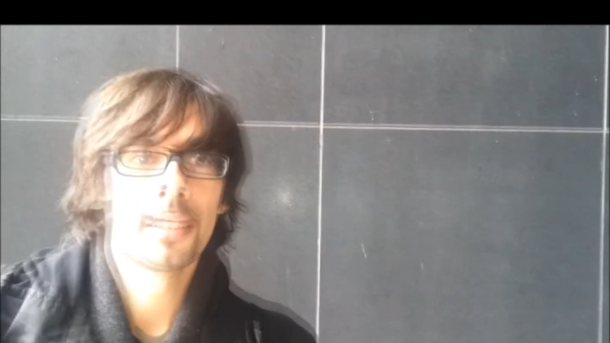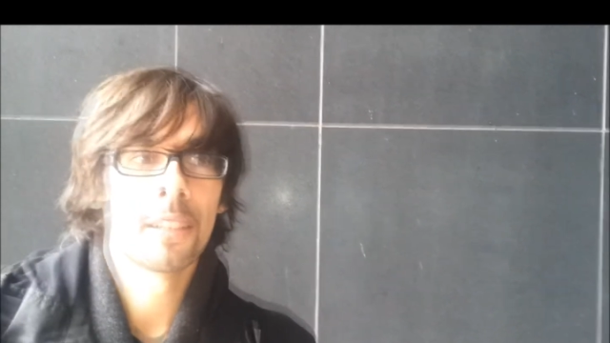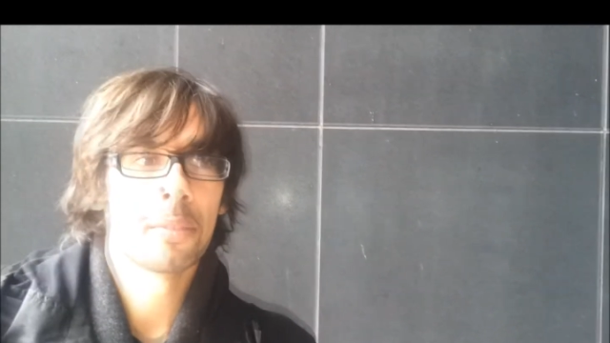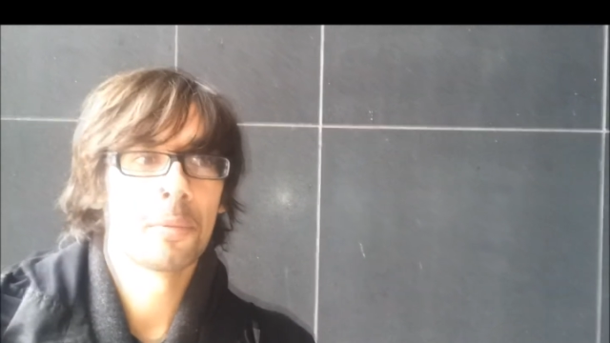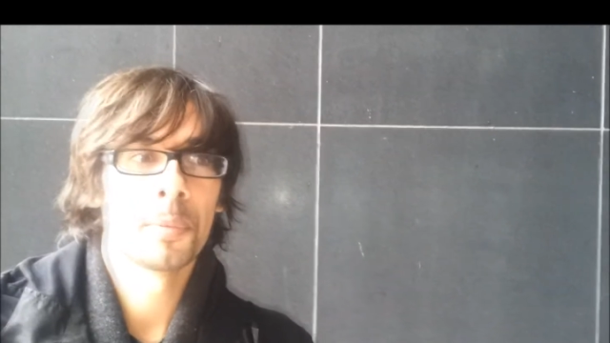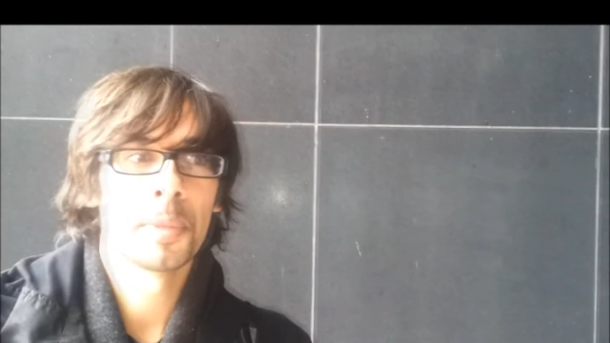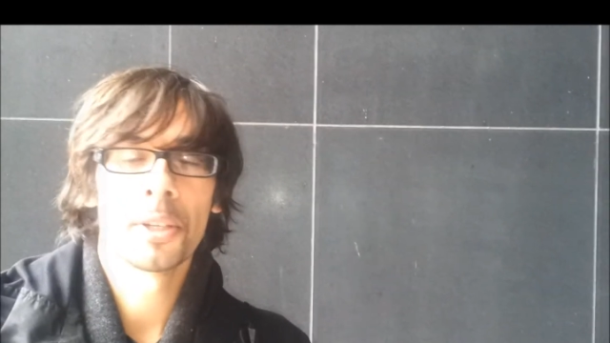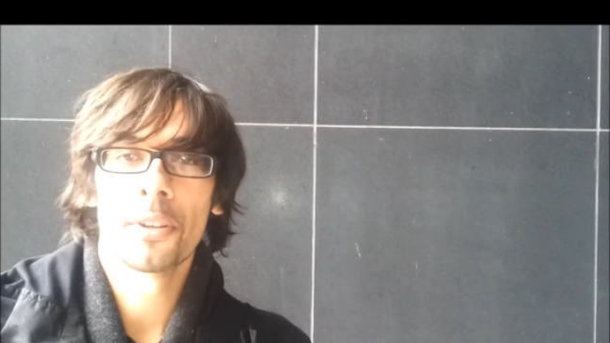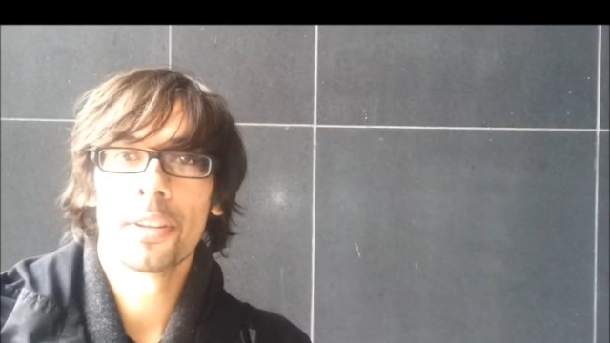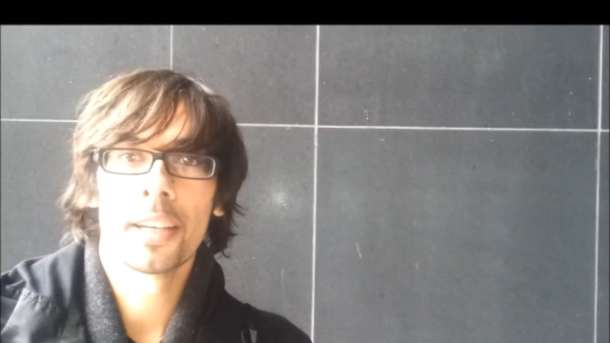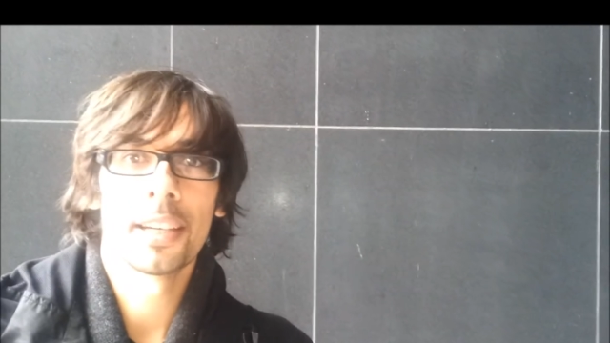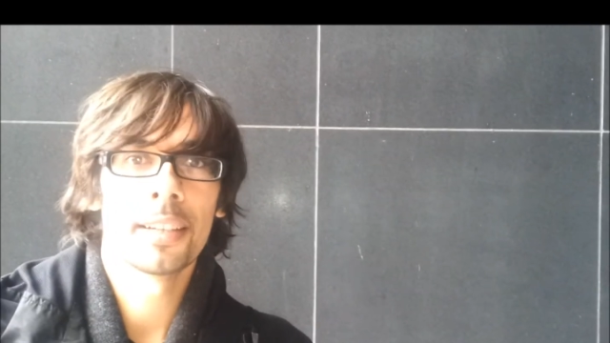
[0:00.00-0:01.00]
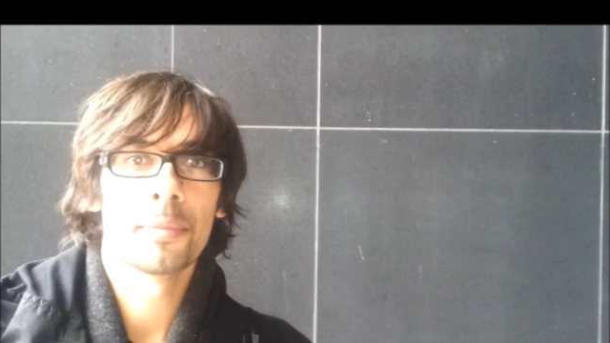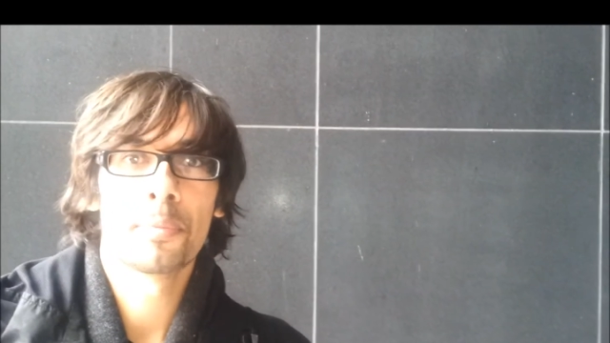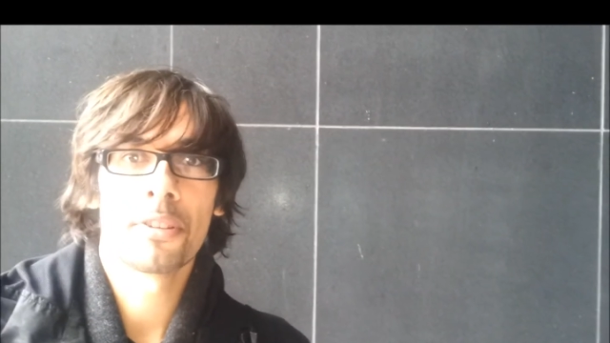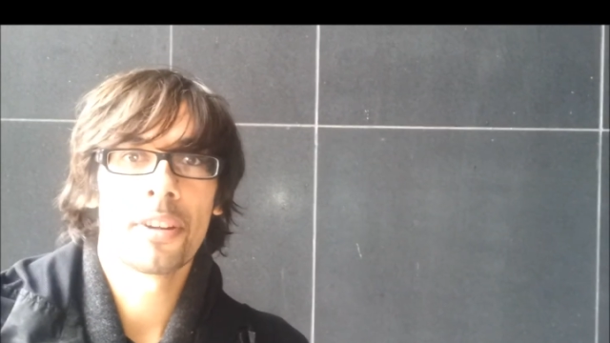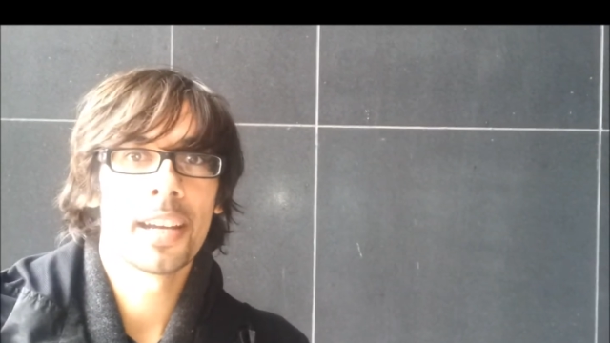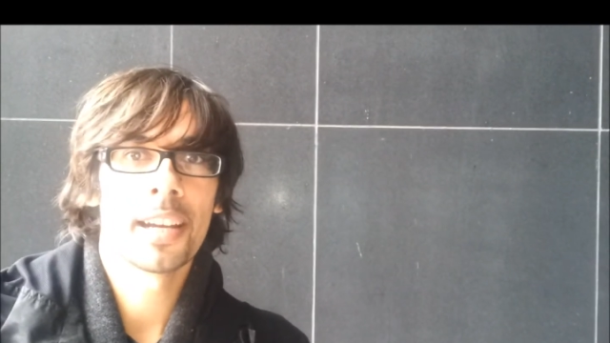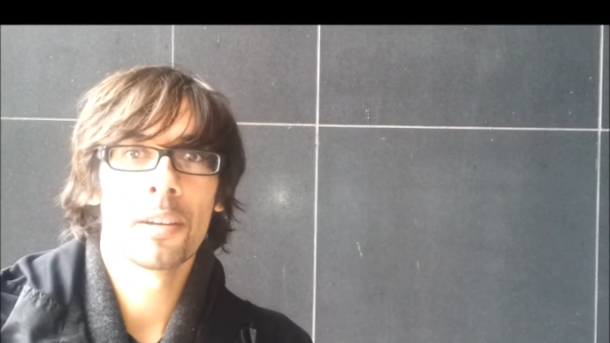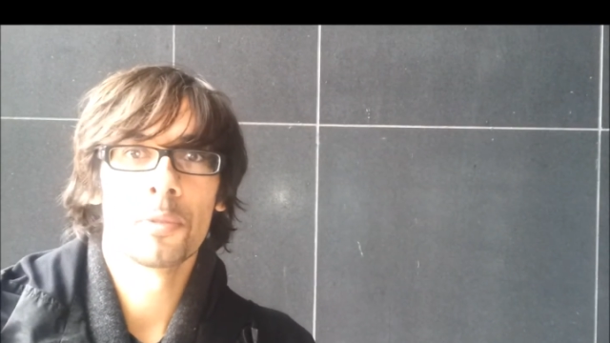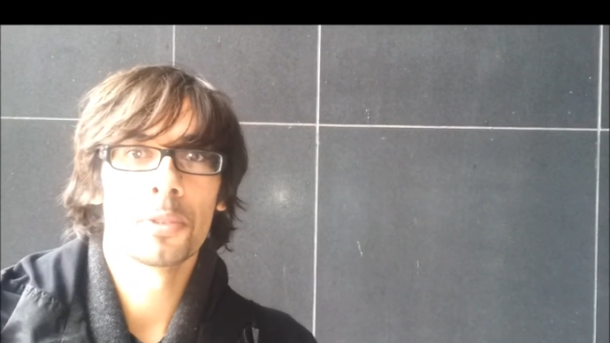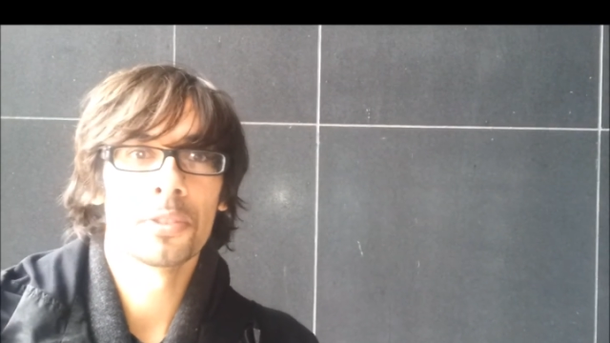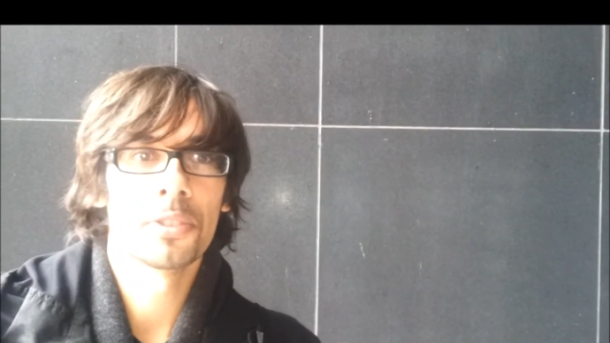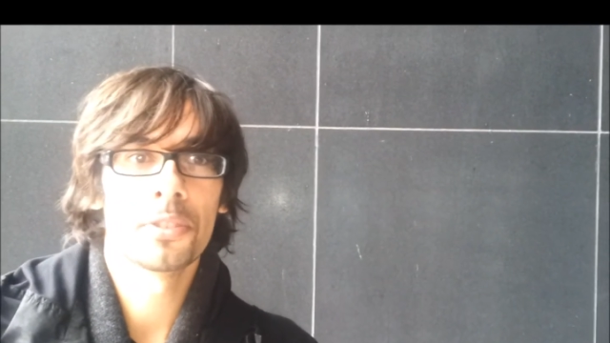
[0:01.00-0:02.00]
Uh, when we got there, prayer
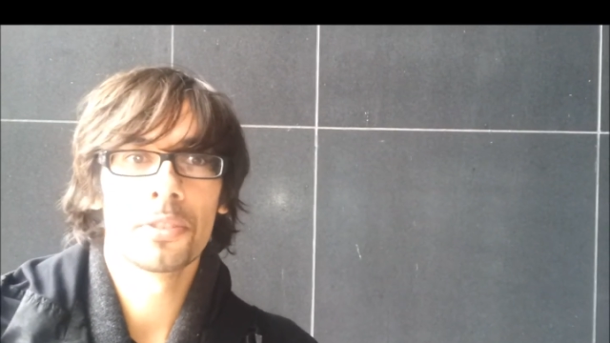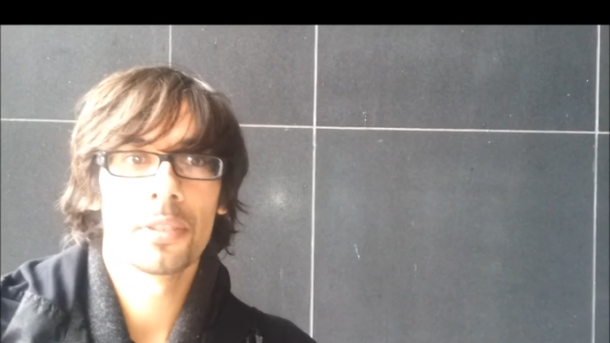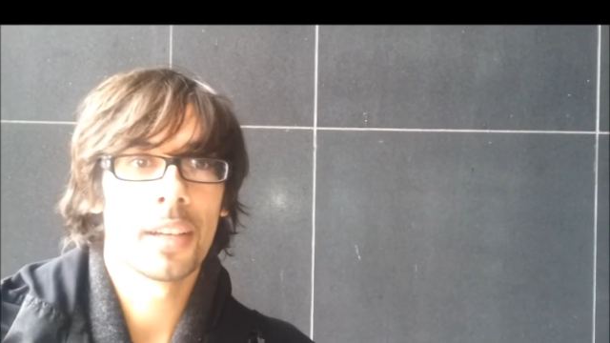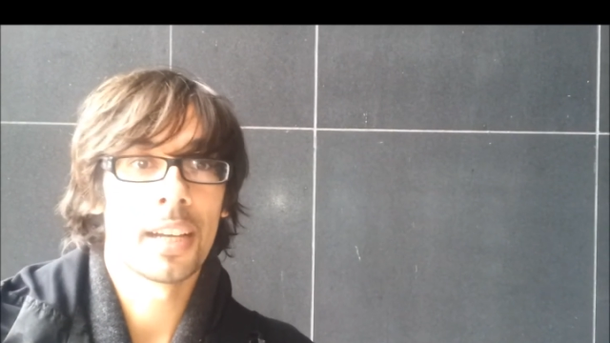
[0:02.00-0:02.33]
was